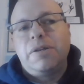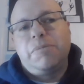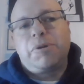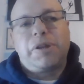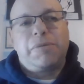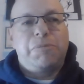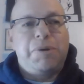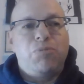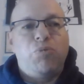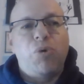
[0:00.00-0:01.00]
Typically, it would
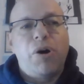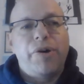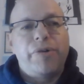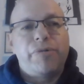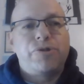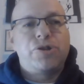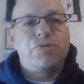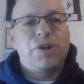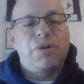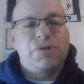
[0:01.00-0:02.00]
be 1 or
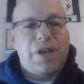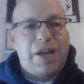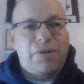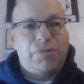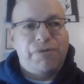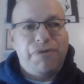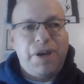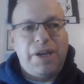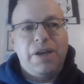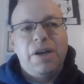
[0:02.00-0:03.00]
2 years annual
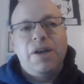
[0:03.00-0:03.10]
fee.